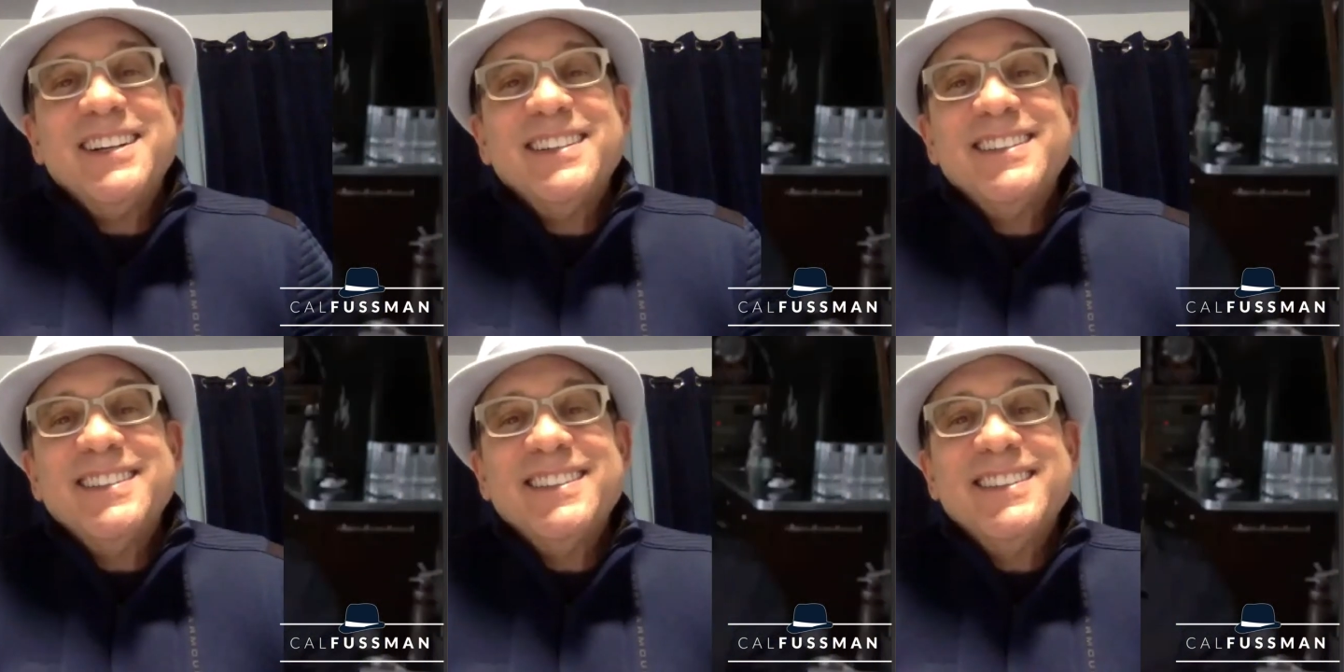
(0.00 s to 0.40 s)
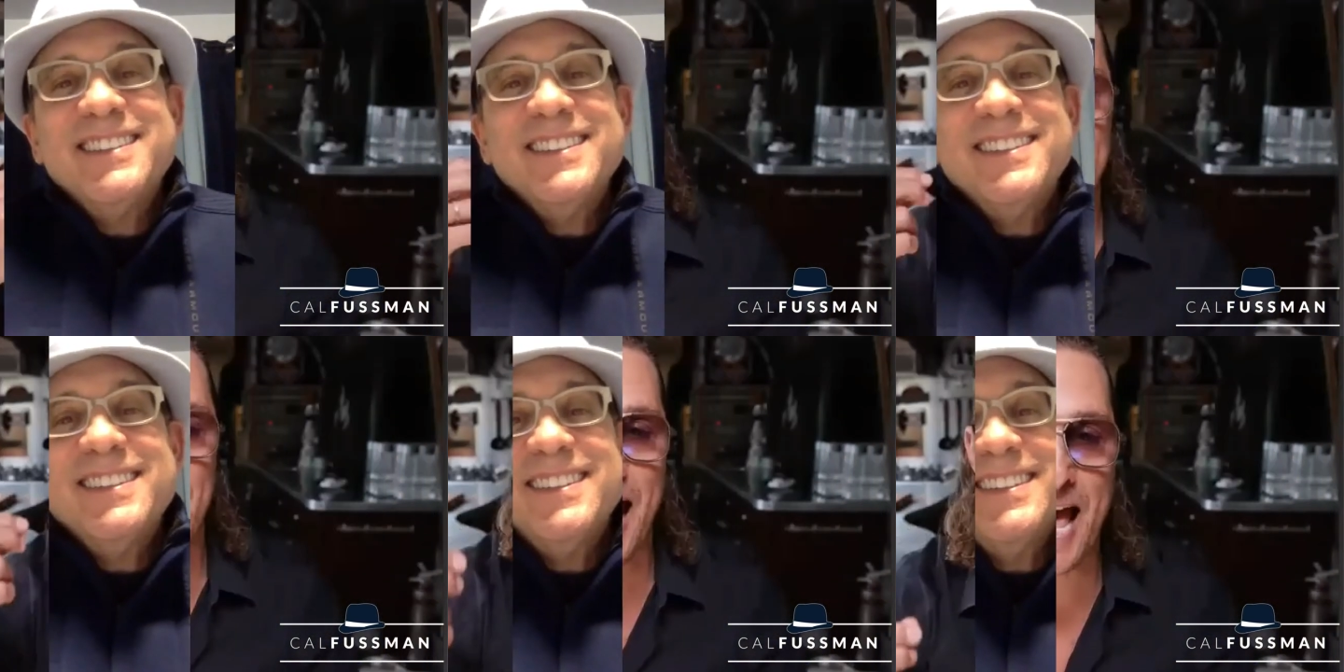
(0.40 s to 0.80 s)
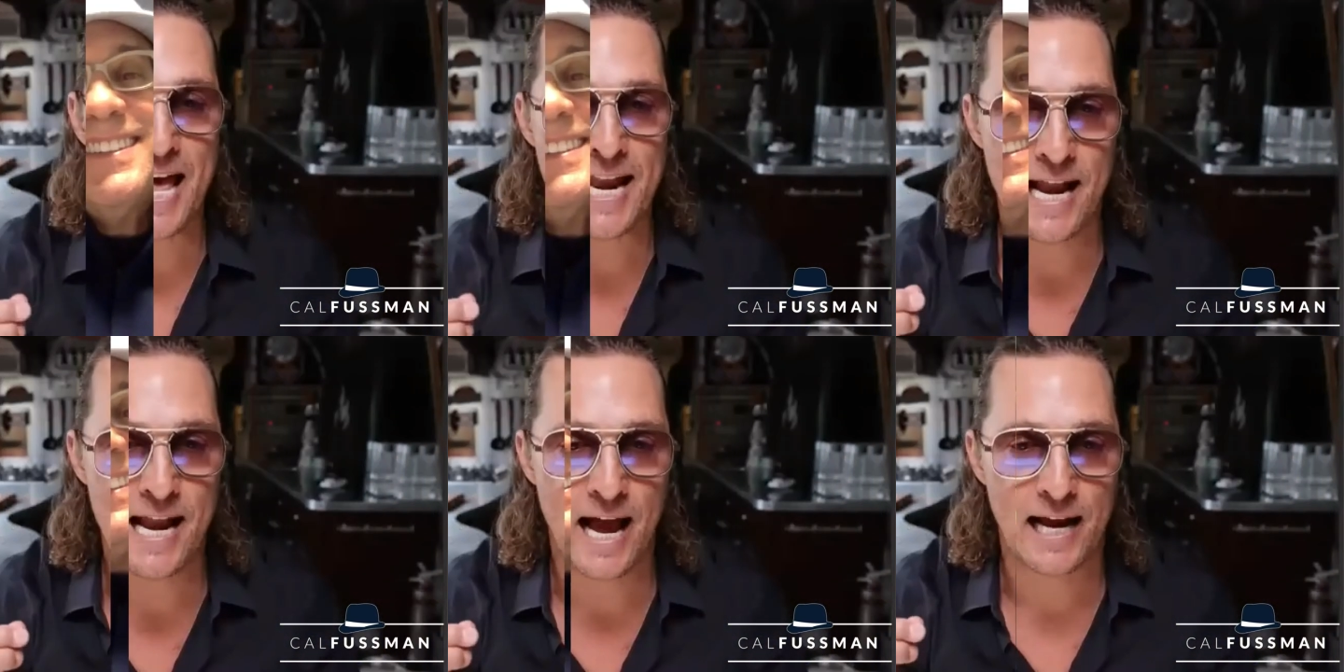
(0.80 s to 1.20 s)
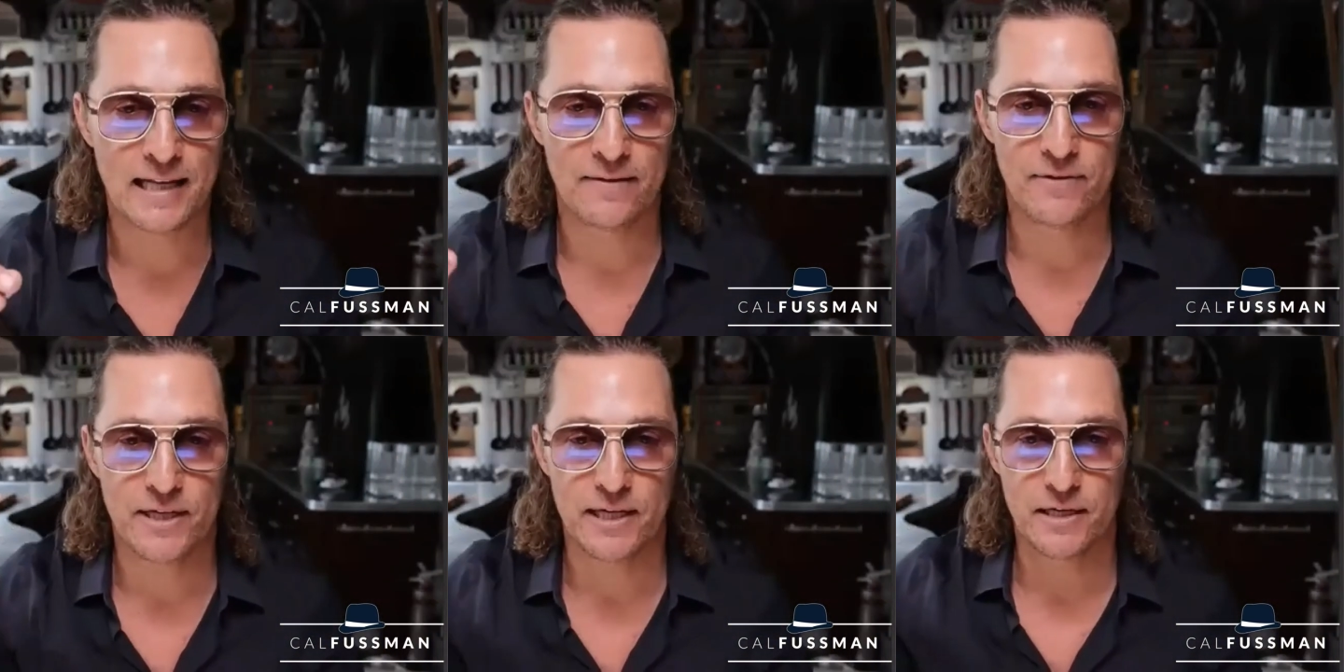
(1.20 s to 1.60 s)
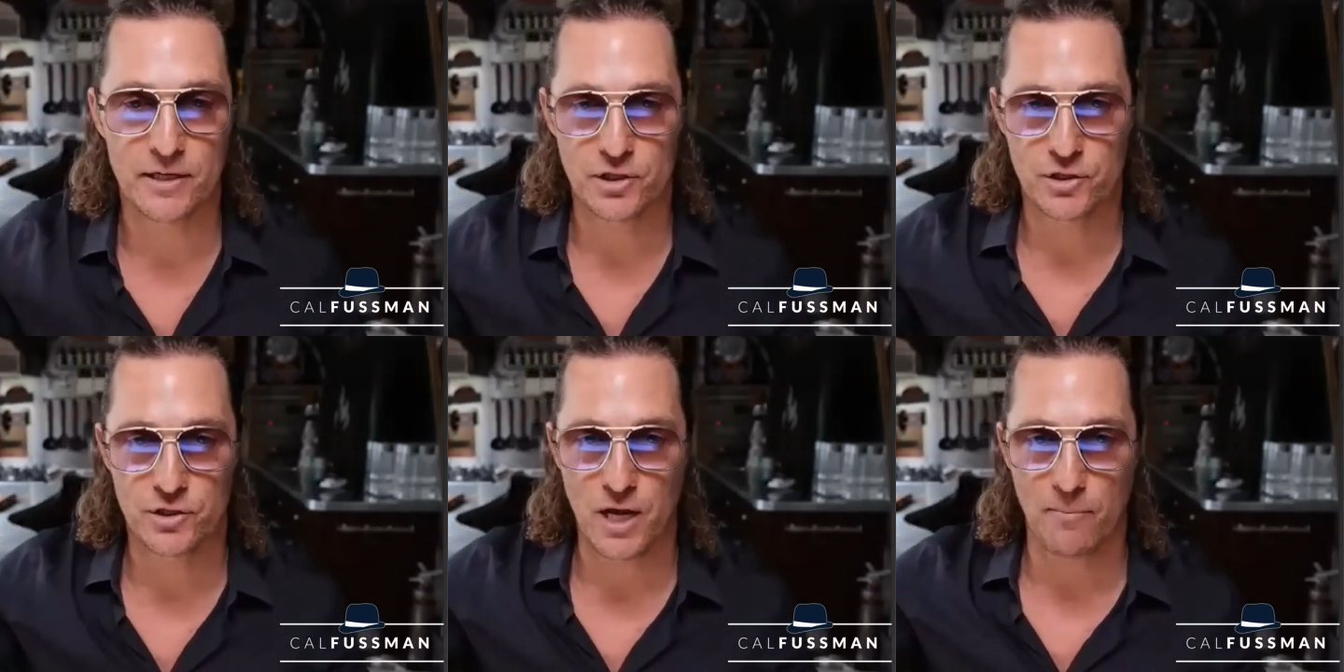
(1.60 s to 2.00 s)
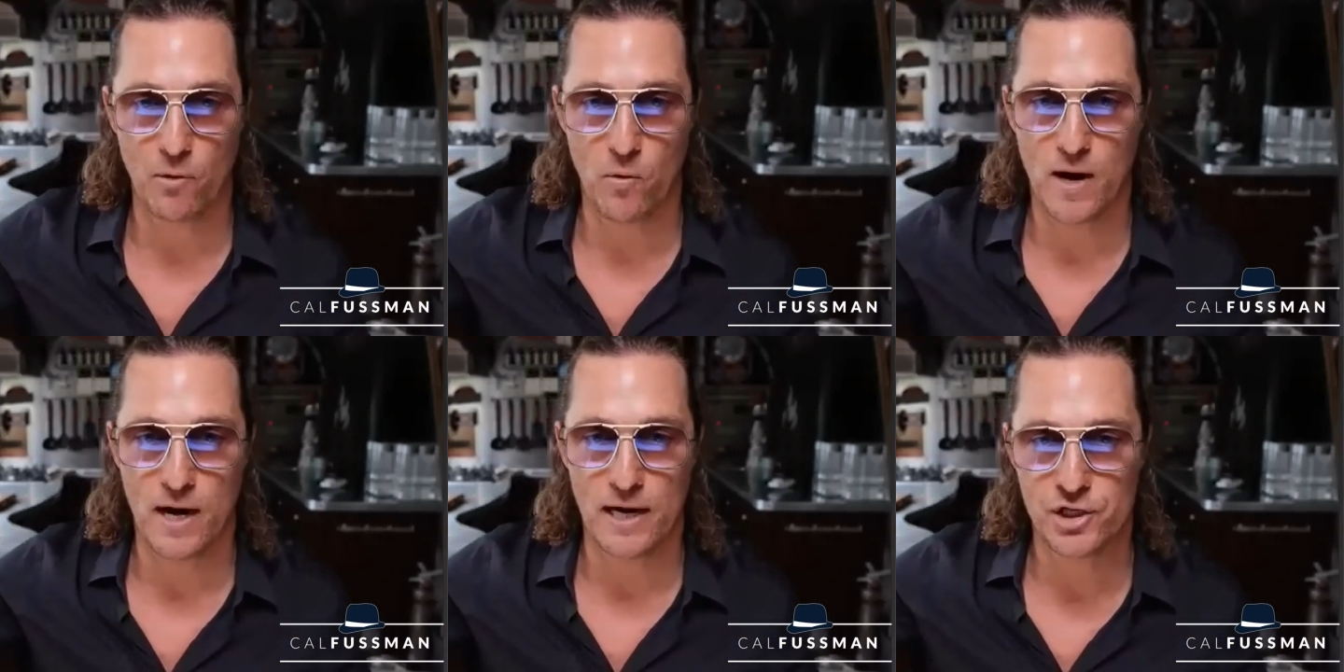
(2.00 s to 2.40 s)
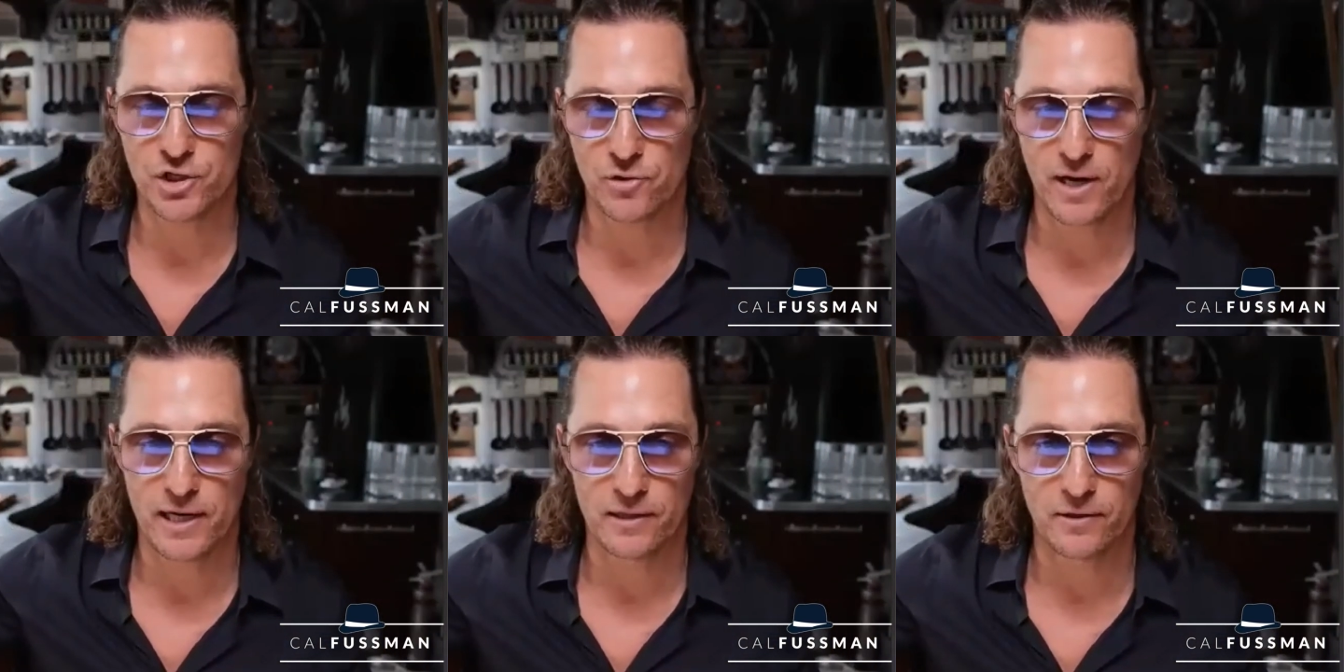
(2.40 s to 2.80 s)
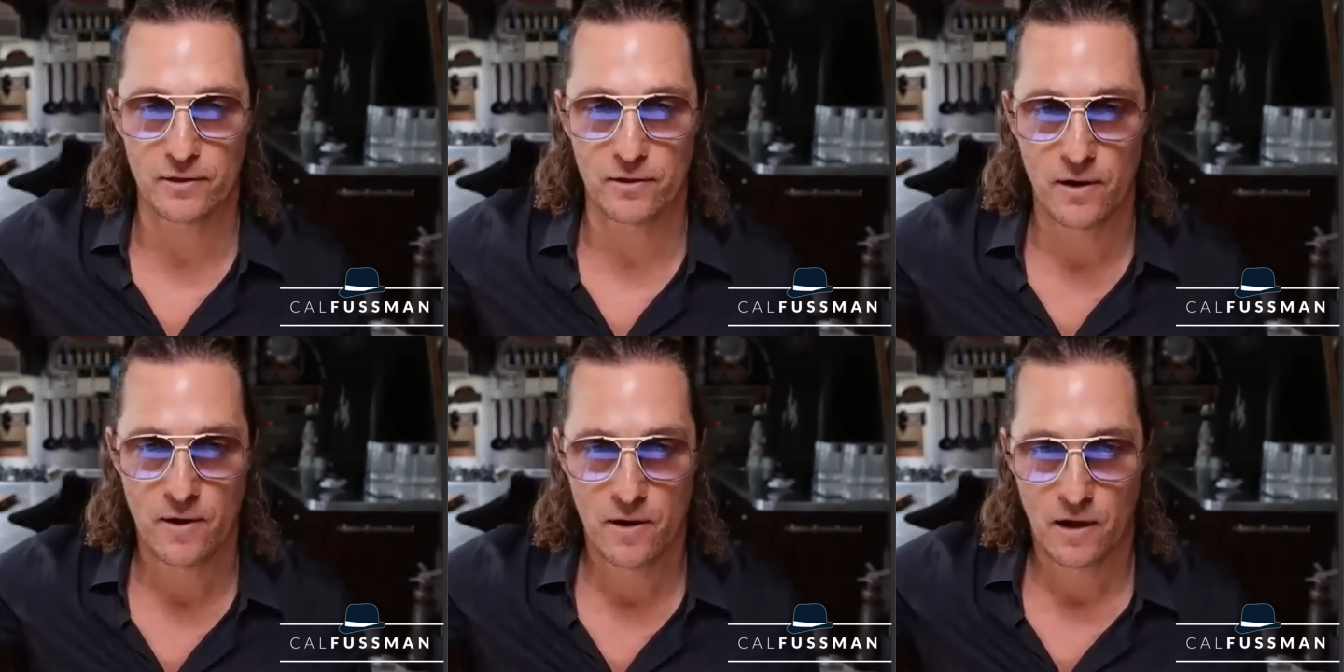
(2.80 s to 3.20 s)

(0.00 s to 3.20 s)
Okay. So it's Dad and I living in a double-wide trailer